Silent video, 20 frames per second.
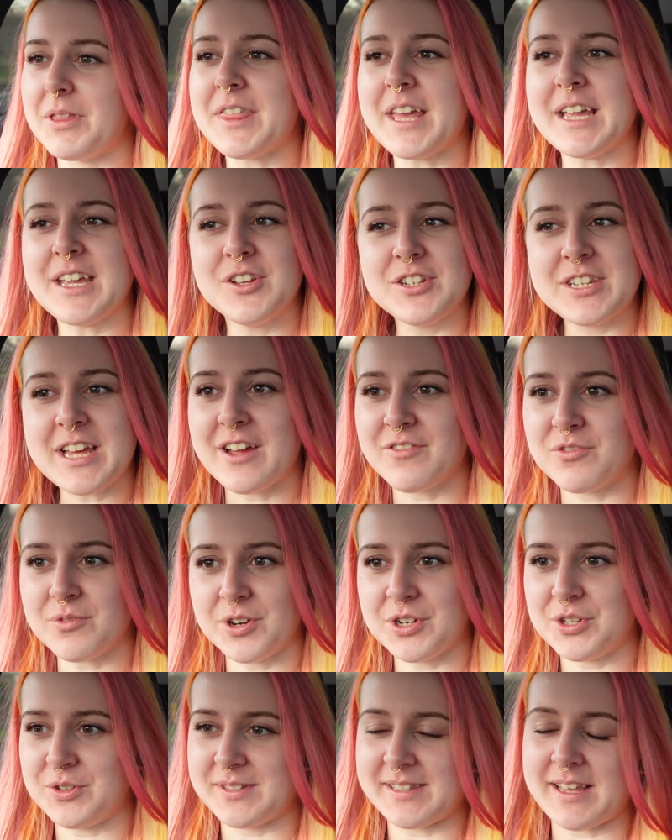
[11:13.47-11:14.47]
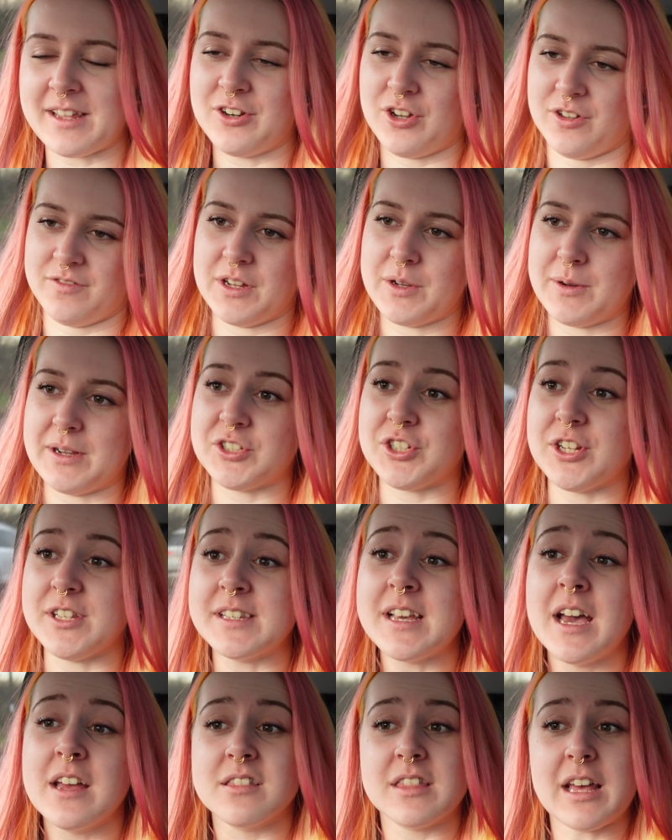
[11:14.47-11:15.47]
but thank you to everyone who sent lovely
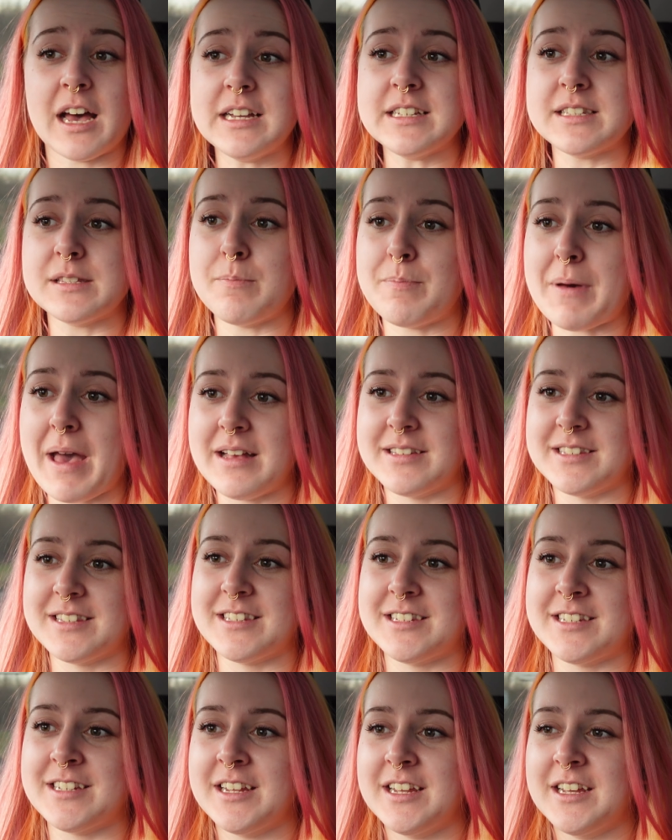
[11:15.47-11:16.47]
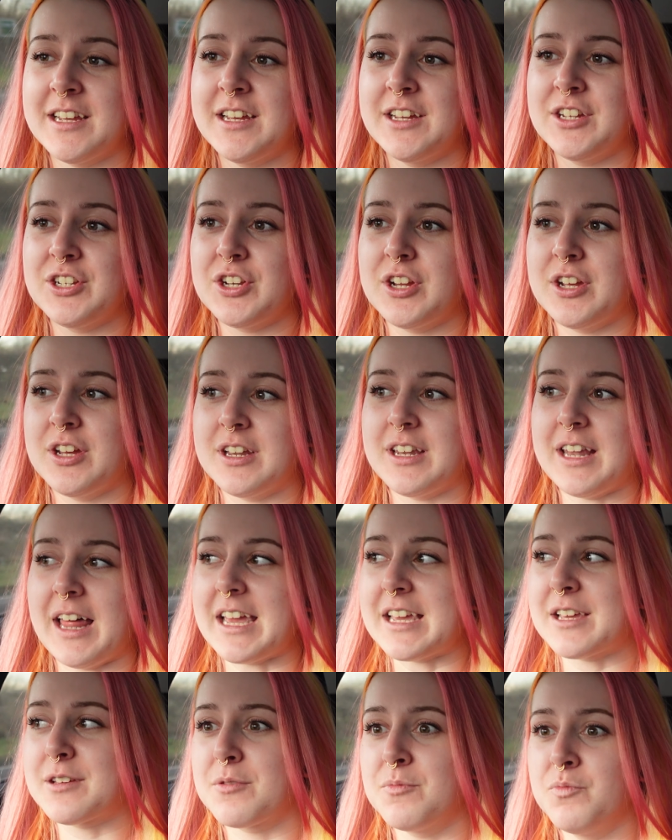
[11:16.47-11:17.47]
questions. That is the best,
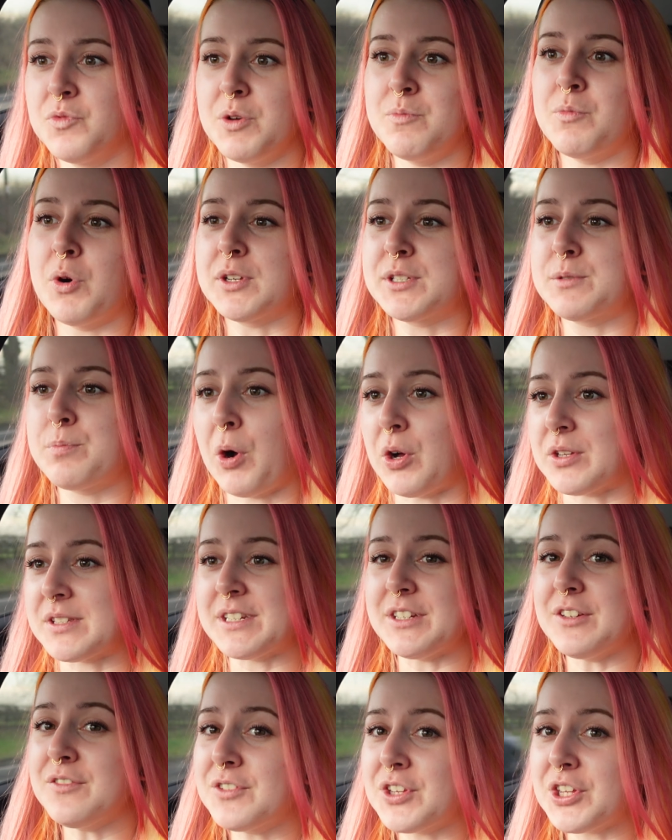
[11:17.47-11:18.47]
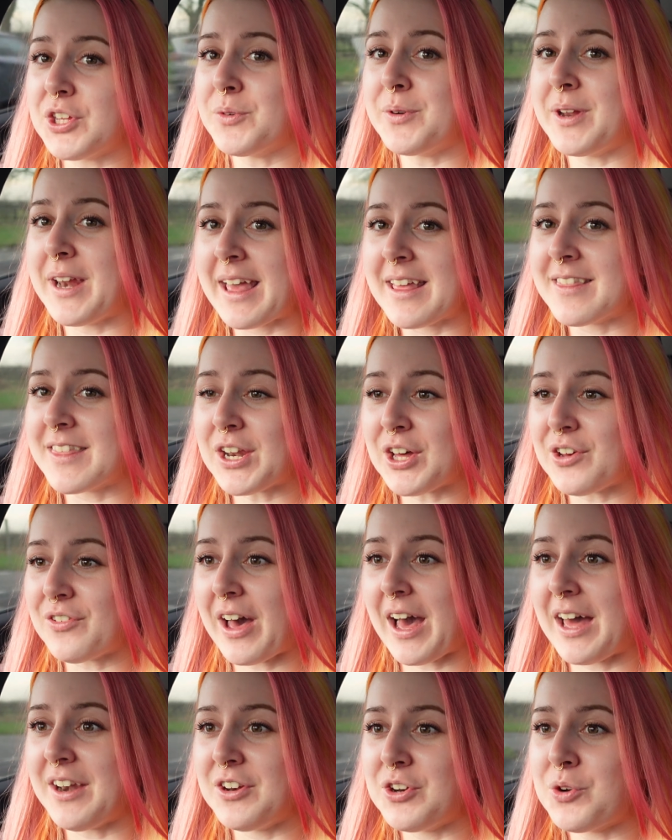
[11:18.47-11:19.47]
like the most positive Q&A that
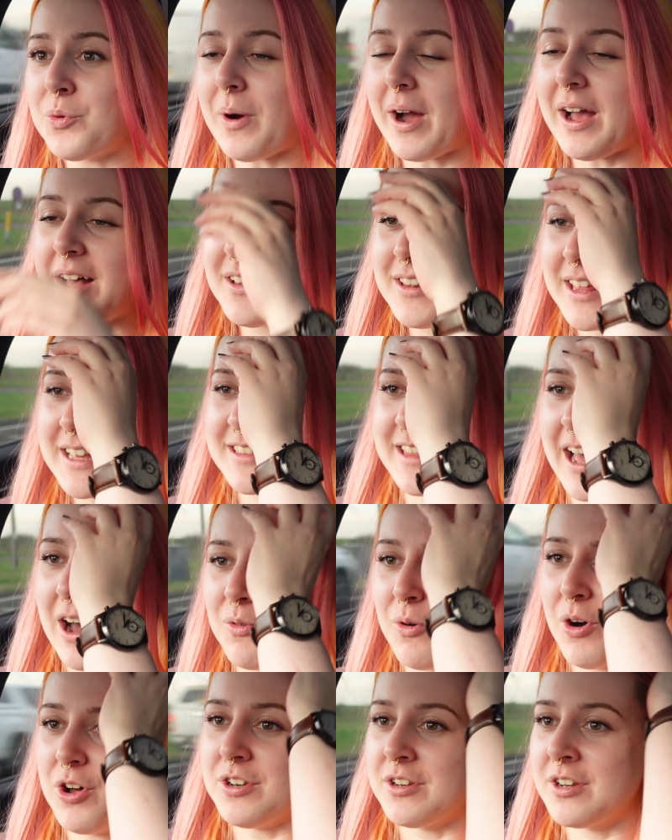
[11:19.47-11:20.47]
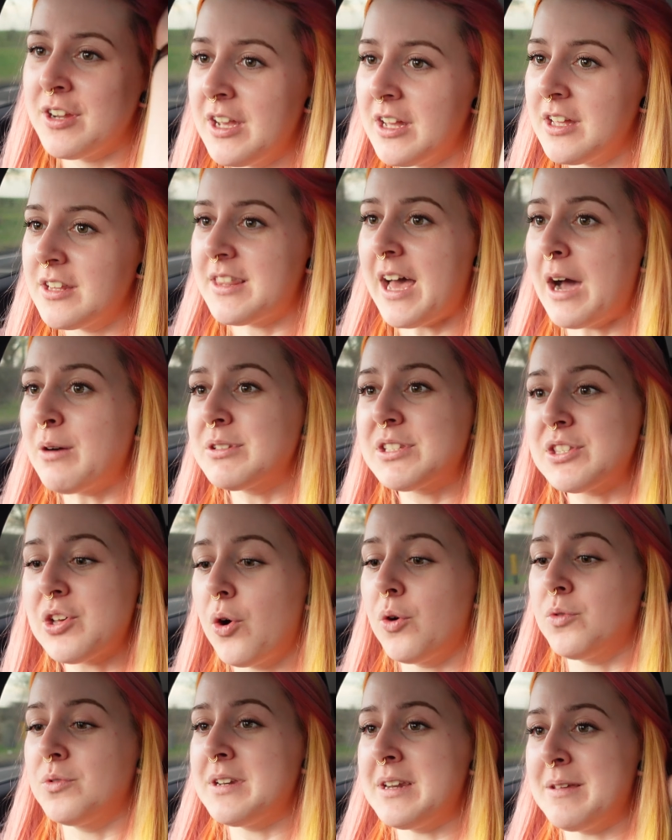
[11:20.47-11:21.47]
I've had in a while. Like that one, that was
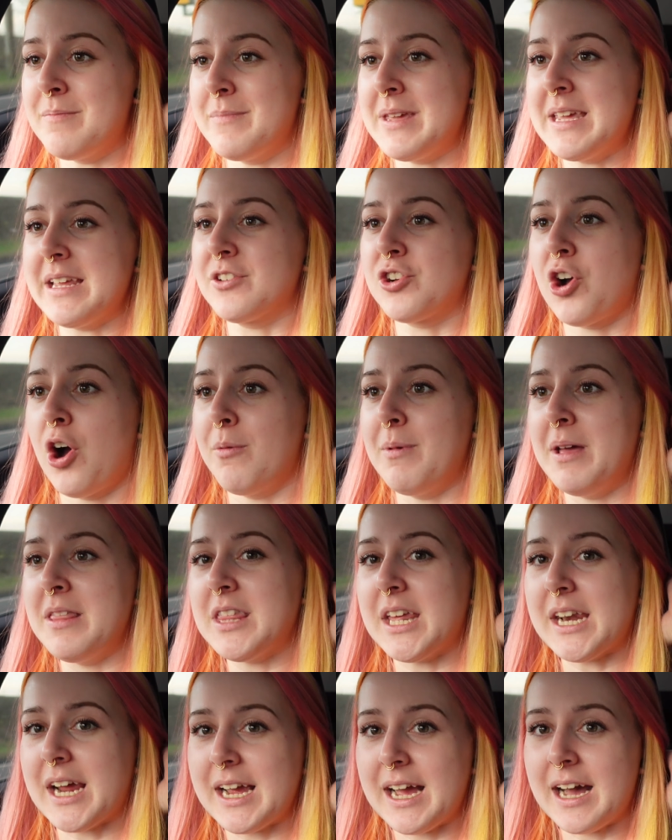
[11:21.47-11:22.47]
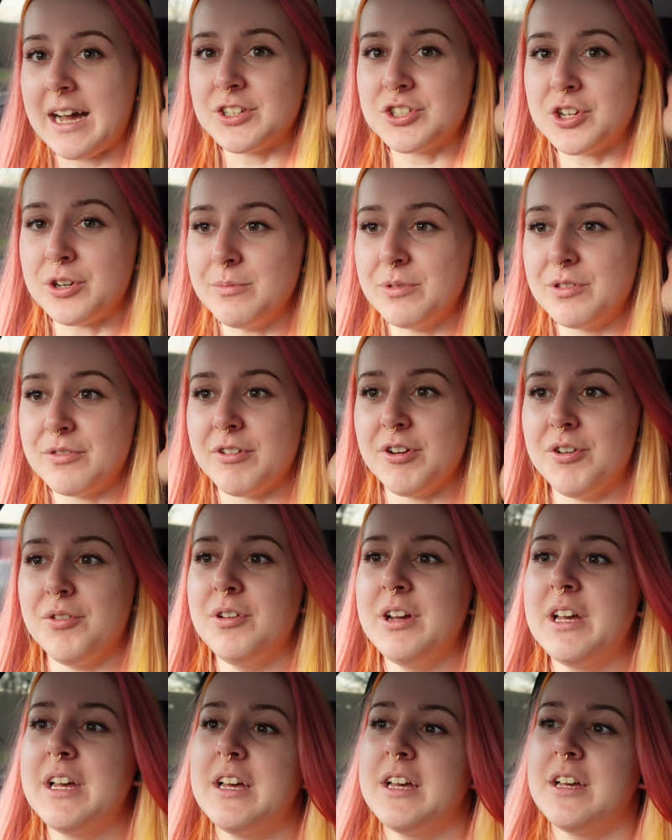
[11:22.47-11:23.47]
the only mean comment that I had come through.